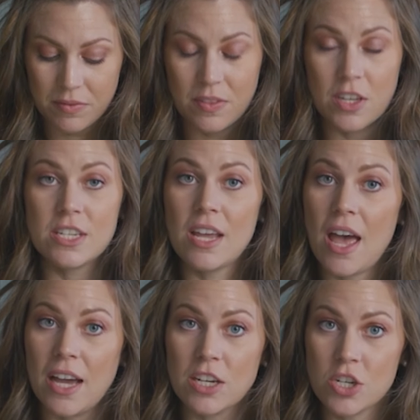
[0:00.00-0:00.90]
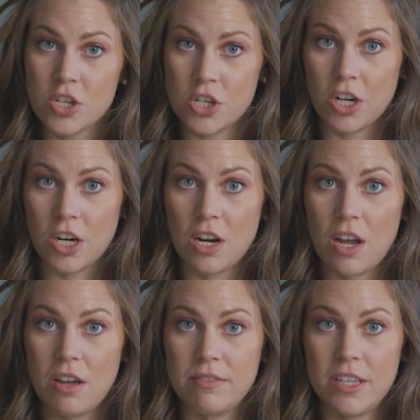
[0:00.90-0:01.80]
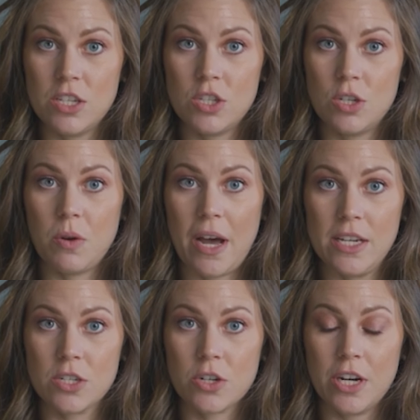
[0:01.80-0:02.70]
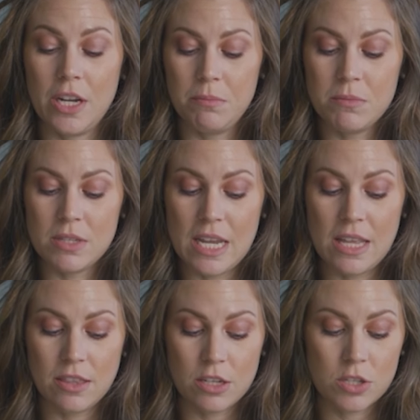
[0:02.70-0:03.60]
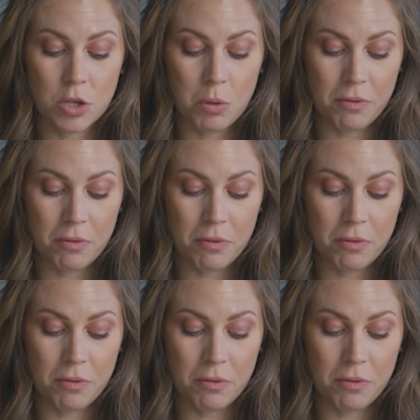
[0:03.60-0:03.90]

The texture of these two ice creams in the scoop